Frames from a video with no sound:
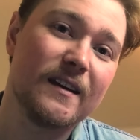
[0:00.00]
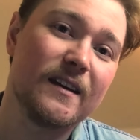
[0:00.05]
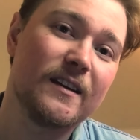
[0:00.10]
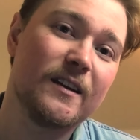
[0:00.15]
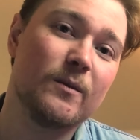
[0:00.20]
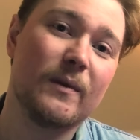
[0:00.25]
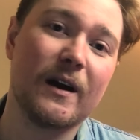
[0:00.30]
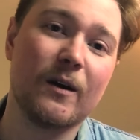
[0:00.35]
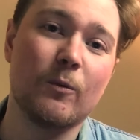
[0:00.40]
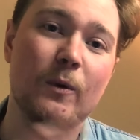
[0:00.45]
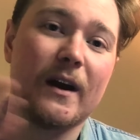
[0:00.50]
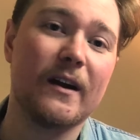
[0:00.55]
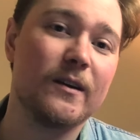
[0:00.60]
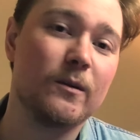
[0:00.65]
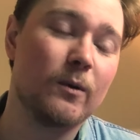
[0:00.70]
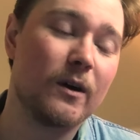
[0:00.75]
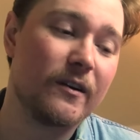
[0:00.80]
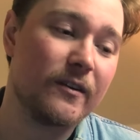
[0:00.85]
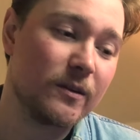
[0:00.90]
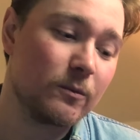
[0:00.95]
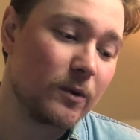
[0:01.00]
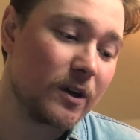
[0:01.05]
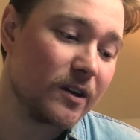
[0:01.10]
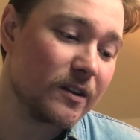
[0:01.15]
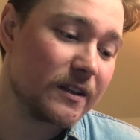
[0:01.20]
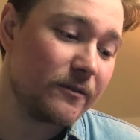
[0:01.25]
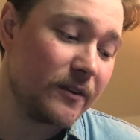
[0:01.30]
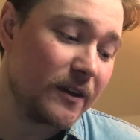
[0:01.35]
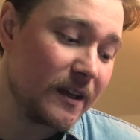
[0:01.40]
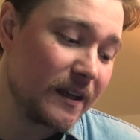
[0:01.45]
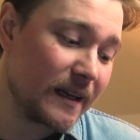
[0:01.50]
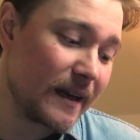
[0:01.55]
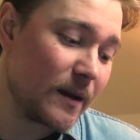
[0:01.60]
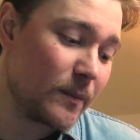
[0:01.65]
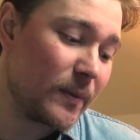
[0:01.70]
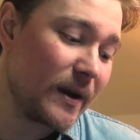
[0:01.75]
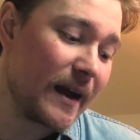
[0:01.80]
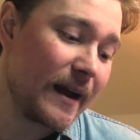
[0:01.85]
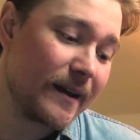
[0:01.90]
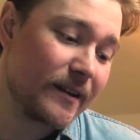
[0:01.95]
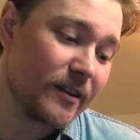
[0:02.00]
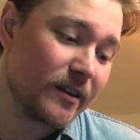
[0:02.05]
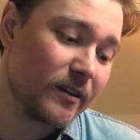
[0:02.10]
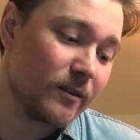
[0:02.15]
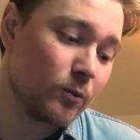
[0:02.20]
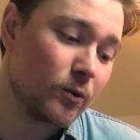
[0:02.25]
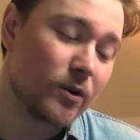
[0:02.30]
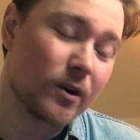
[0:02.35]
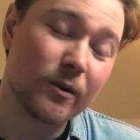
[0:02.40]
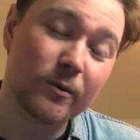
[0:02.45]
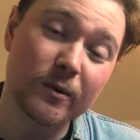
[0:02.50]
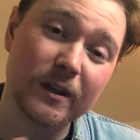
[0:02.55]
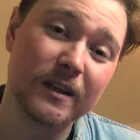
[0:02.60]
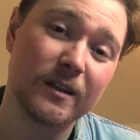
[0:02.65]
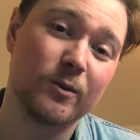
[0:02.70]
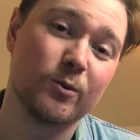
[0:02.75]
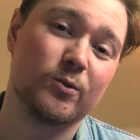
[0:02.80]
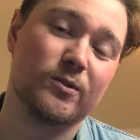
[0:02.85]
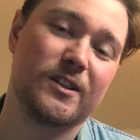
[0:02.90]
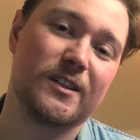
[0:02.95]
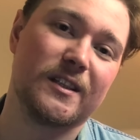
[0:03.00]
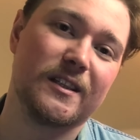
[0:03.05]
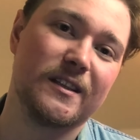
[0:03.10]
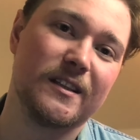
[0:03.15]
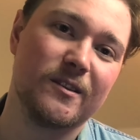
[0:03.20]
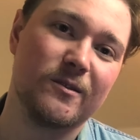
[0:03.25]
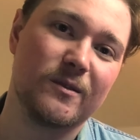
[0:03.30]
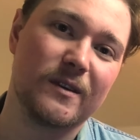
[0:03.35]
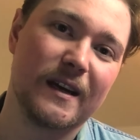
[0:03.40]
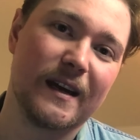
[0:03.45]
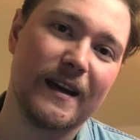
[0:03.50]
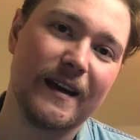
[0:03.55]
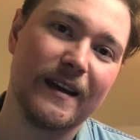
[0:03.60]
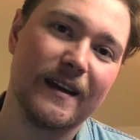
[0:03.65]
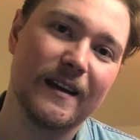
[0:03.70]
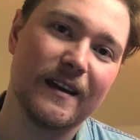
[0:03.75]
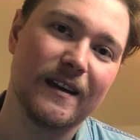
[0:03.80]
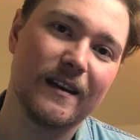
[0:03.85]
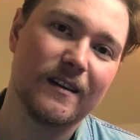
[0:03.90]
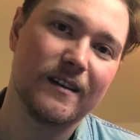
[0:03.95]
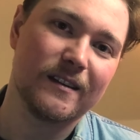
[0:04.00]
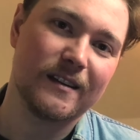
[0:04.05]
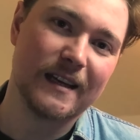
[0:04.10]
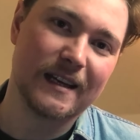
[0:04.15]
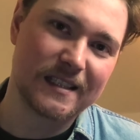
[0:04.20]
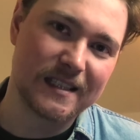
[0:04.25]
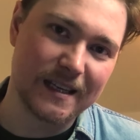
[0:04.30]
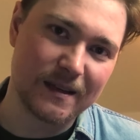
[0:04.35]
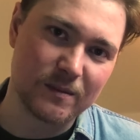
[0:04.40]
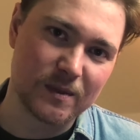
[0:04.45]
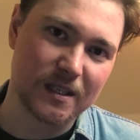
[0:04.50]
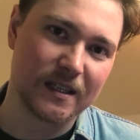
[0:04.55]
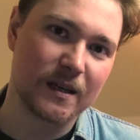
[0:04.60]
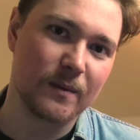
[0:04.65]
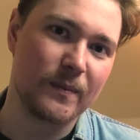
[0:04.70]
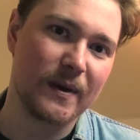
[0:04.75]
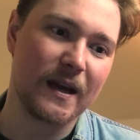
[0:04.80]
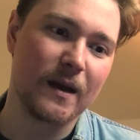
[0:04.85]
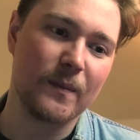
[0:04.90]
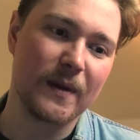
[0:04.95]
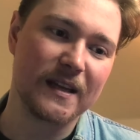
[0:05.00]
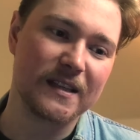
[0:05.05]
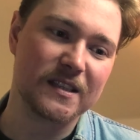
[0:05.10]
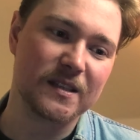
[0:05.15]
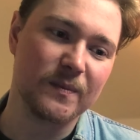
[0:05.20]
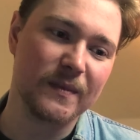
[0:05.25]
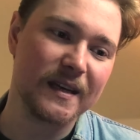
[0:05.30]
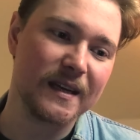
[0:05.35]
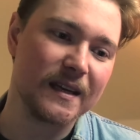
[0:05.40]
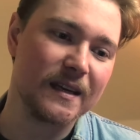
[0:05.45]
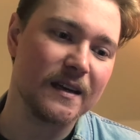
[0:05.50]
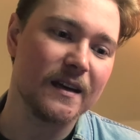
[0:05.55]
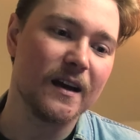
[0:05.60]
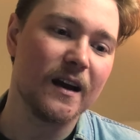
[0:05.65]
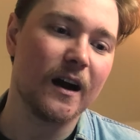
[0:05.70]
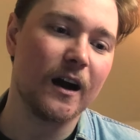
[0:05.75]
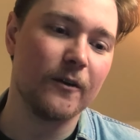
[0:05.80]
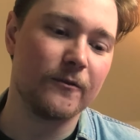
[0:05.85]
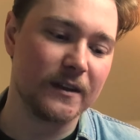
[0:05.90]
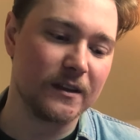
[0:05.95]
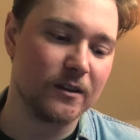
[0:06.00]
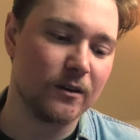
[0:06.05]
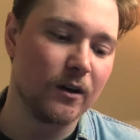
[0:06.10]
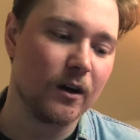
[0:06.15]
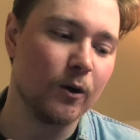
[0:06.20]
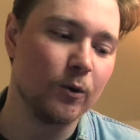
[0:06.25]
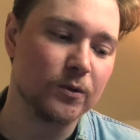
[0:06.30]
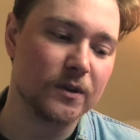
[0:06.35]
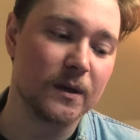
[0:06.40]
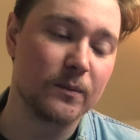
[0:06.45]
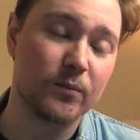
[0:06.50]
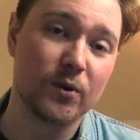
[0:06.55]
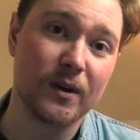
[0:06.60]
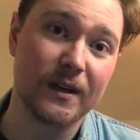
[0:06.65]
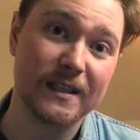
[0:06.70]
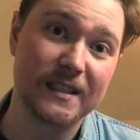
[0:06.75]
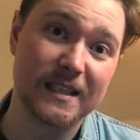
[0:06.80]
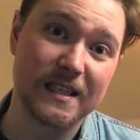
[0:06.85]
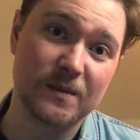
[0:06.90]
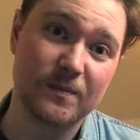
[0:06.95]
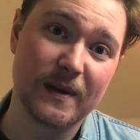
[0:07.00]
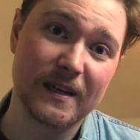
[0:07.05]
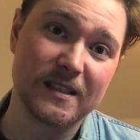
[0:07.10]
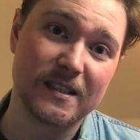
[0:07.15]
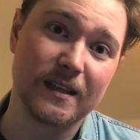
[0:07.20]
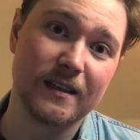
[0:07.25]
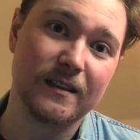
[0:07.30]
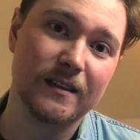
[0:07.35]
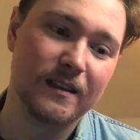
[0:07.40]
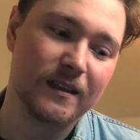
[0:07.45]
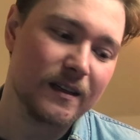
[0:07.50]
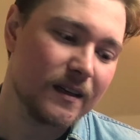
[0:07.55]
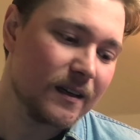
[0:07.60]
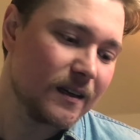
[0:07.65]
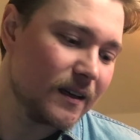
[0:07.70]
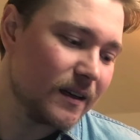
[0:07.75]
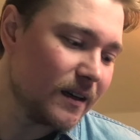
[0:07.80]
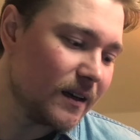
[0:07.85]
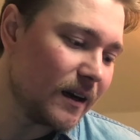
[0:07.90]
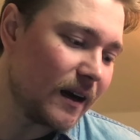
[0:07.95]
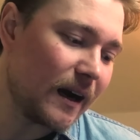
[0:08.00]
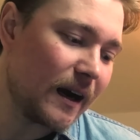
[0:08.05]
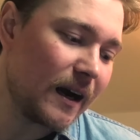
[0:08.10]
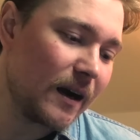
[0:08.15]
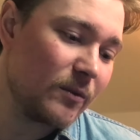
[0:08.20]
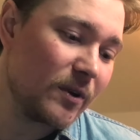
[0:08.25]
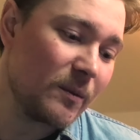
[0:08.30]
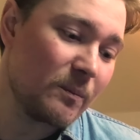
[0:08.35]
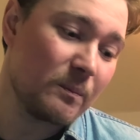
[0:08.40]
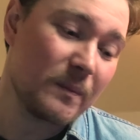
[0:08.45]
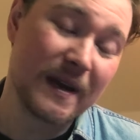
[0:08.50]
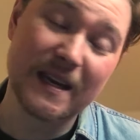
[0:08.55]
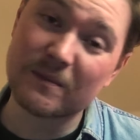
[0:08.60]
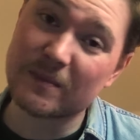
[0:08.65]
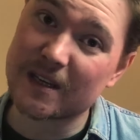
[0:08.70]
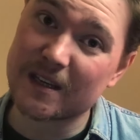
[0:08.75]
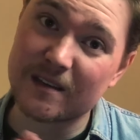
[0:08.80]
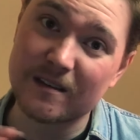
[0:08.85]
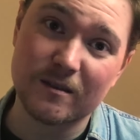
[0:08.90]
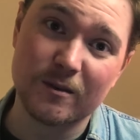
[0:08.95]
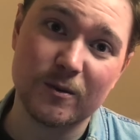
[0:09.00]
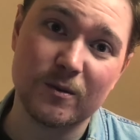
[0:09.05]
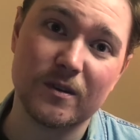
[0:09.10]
No matter where you are in the world, if you can get a pair that were only launched in the UK, that seems like a better bet to me. I think they'll hold their prices better. And maybe, who